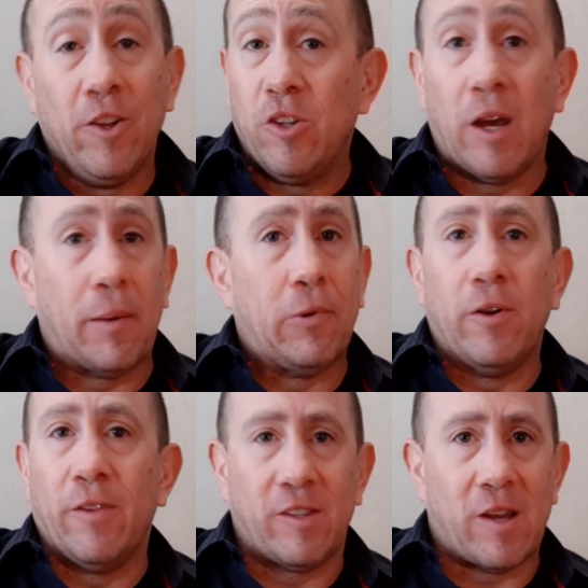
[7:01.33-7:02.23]
You got to put
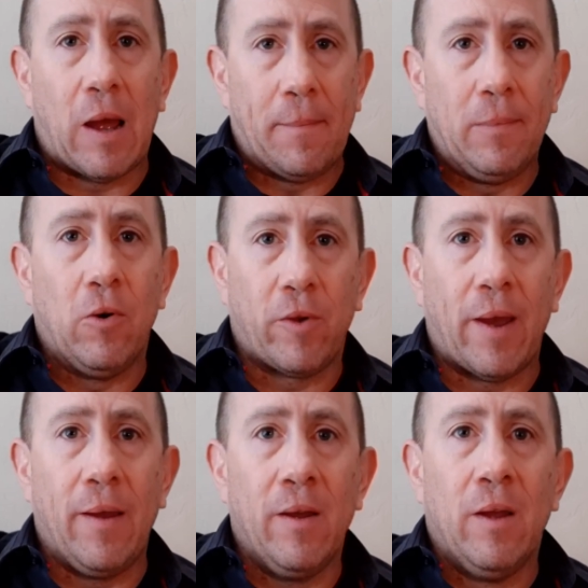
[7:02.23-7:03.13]
in the time,
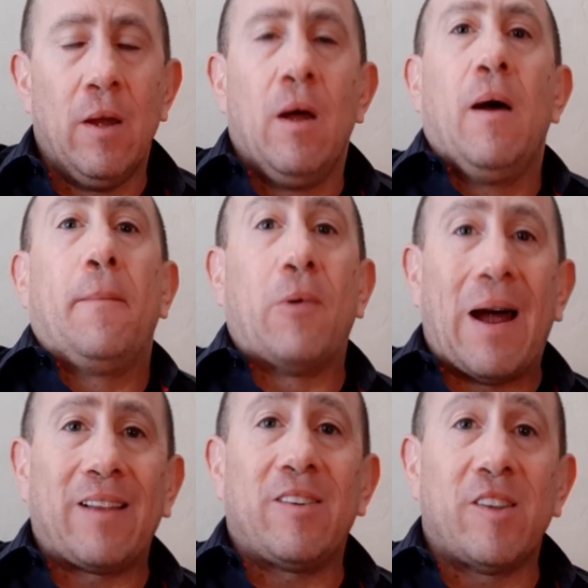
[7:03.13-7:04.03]
okay?
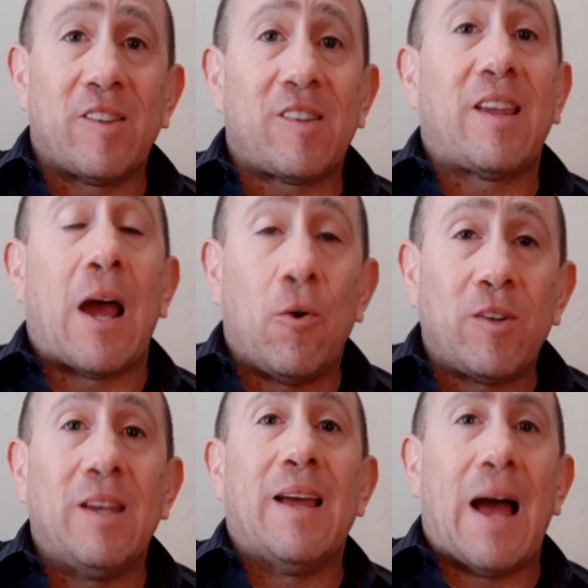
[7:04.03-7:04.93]
Practice
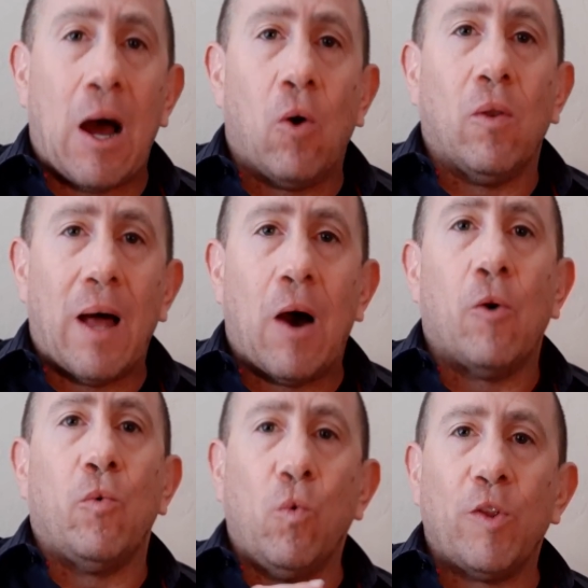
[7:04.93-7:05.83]
counting out
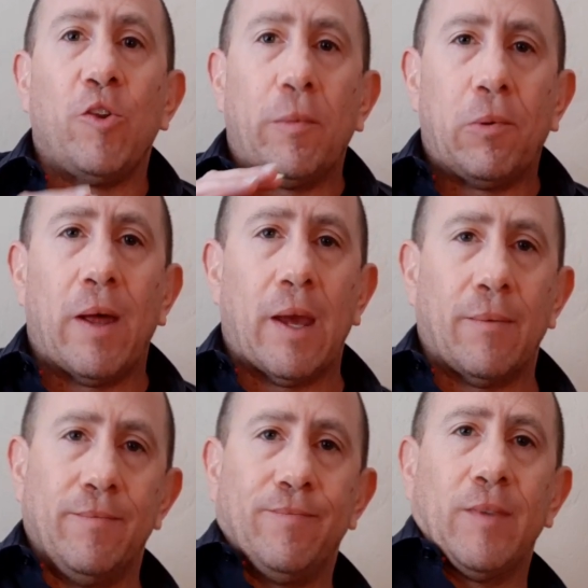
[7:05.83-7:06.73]
loud with your
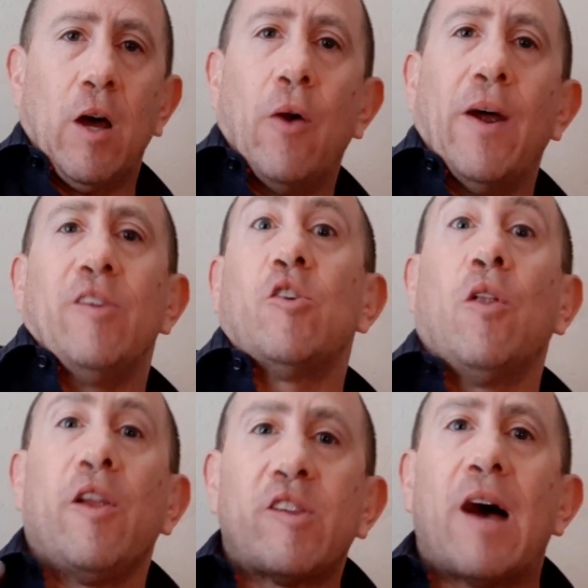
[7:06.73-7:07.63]
playing. All right, so
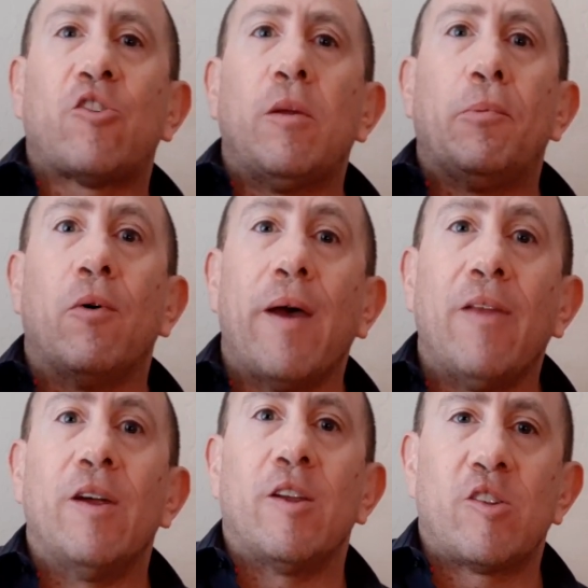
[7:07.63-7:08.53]
let's actually play
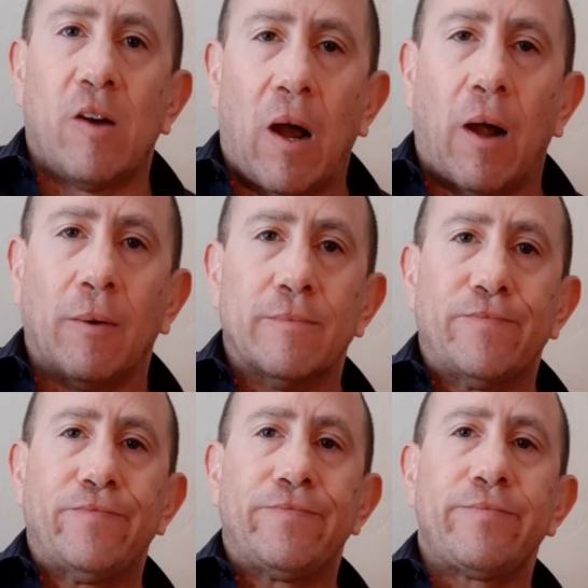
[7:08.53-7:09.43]
the guitar.
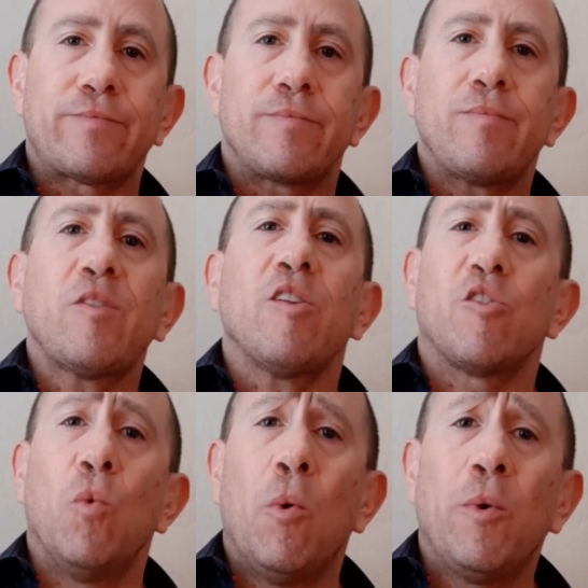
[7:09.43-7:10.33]

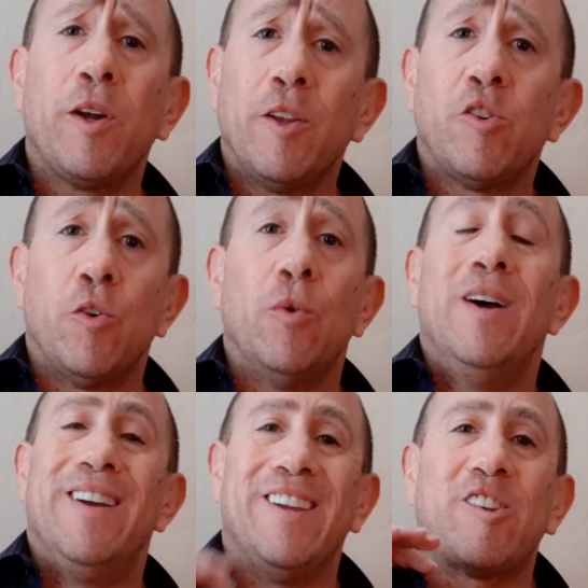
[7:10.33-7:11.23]
So what we're going to do
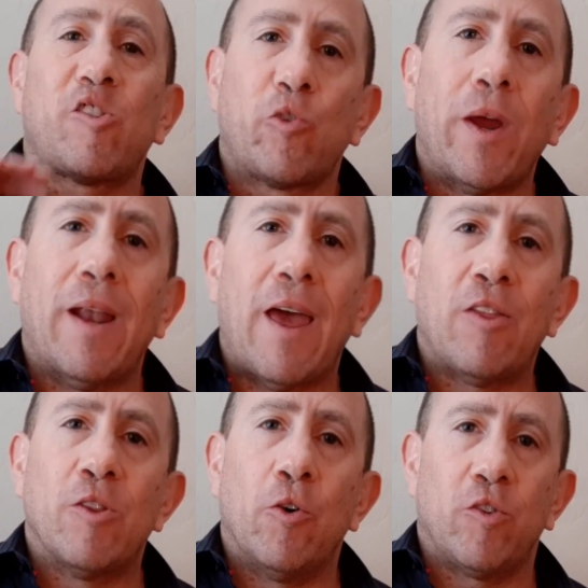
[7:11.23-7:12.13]
is straight
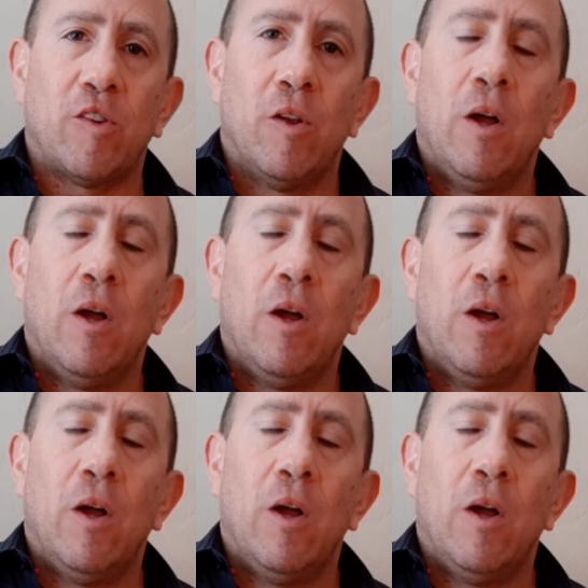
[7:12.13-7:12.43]
eighth notes.